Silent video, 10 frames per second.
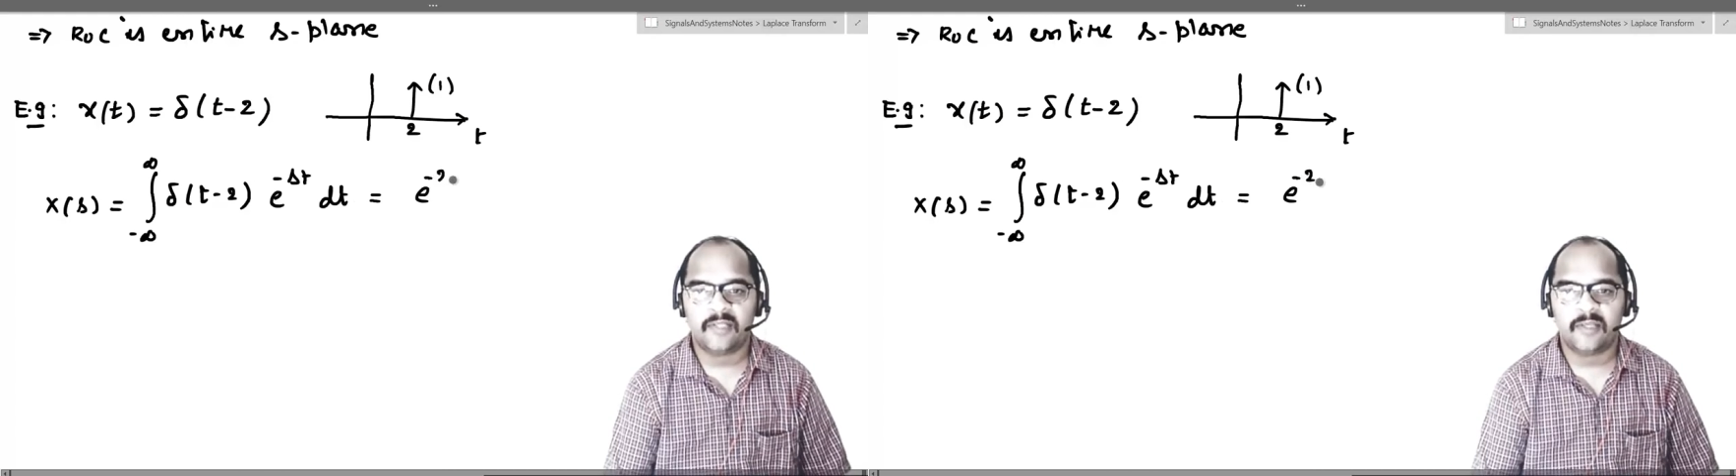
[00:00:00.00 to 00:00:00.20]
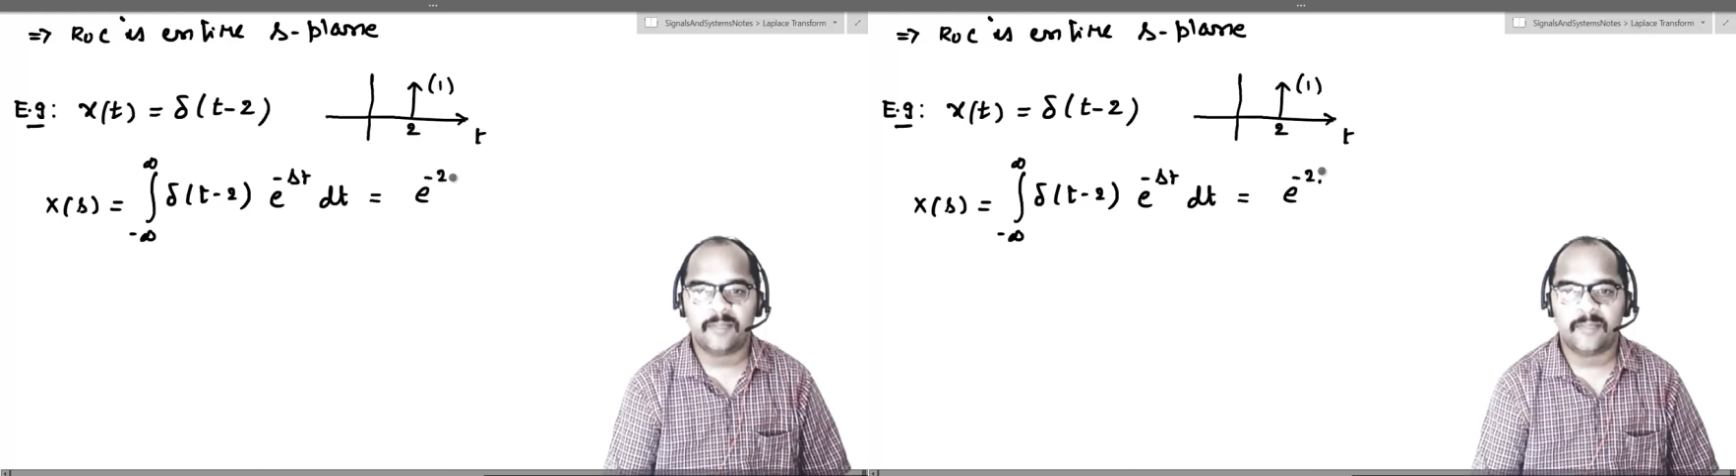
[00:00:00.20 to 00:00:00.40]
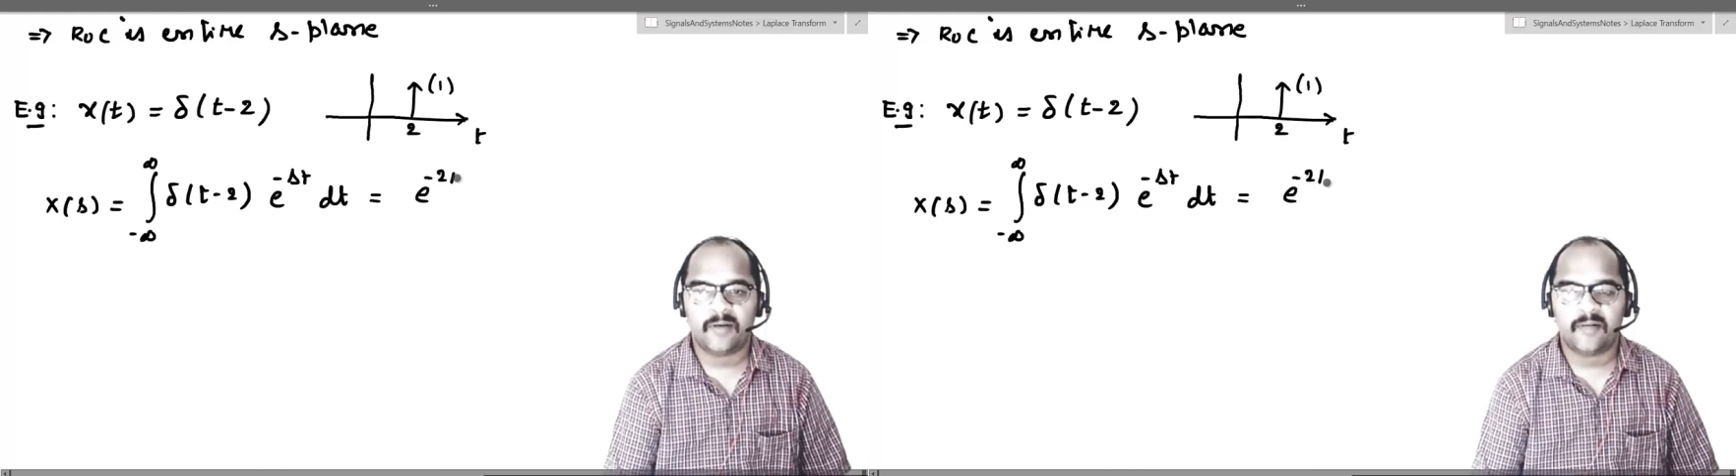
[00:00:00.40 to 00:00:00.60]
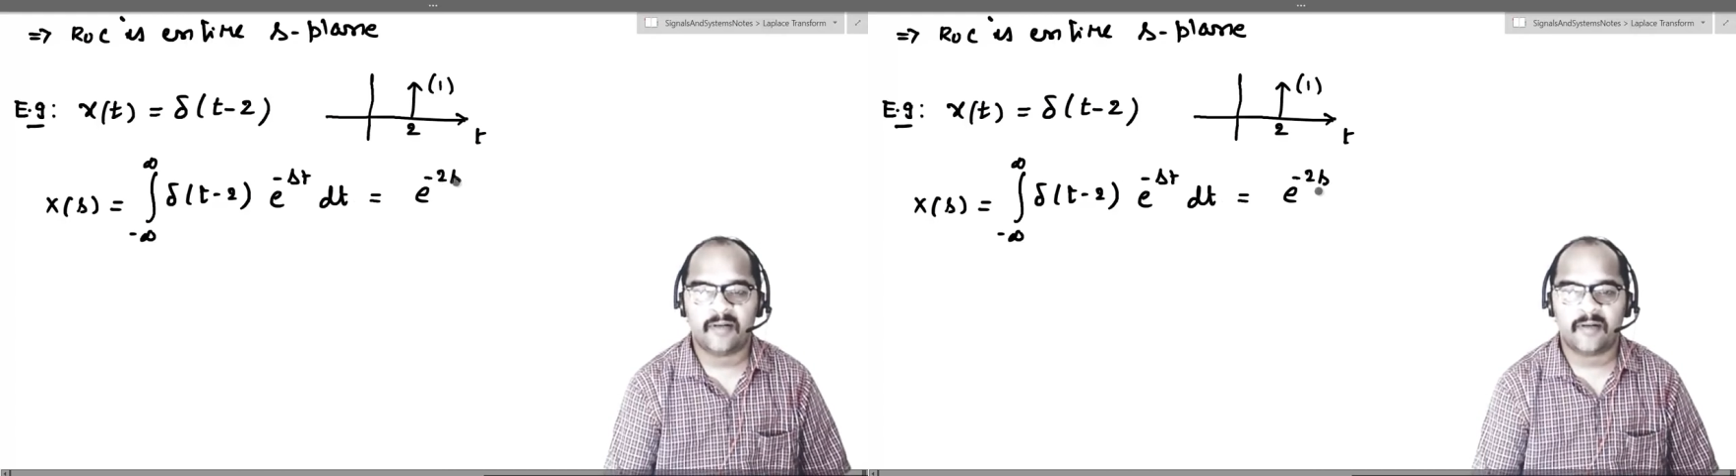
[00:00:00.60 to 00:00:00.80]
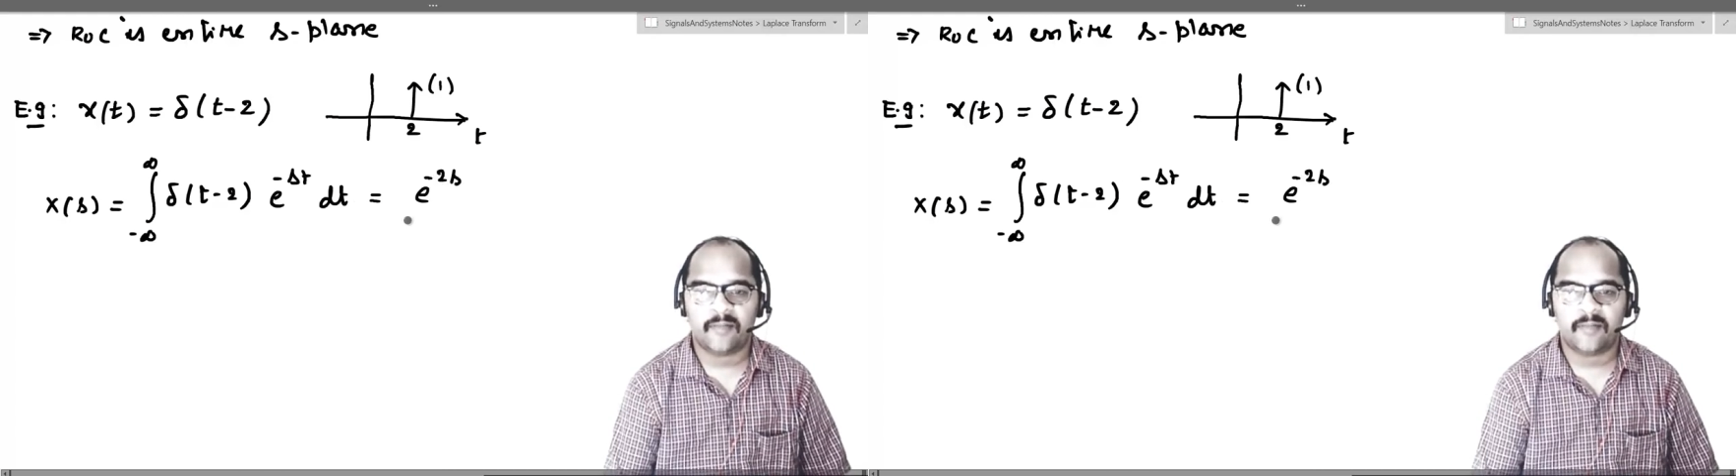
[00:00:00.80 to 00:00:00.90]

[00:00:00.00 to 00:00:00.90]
e power